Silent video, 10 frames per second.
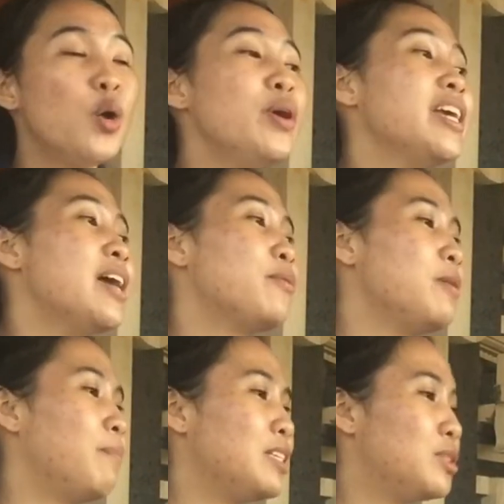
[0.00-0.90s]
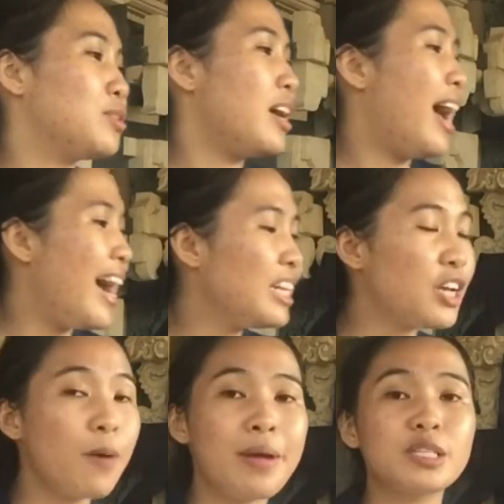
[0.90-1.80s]
We can replace those hate
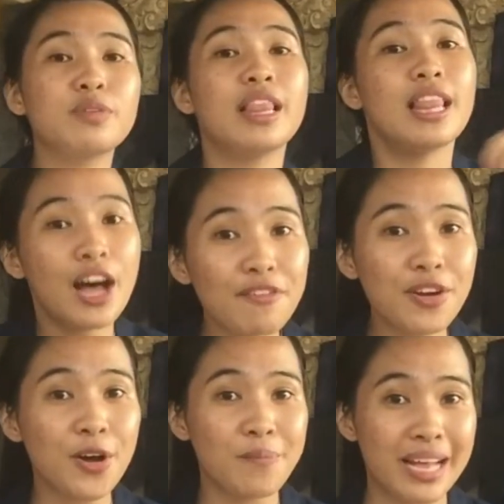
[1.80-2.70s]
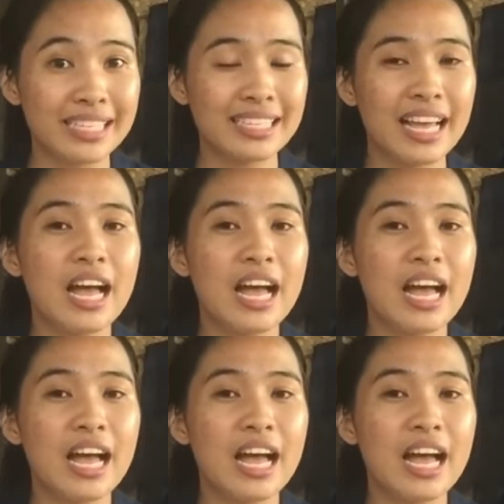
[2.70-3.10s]
comments with love comments,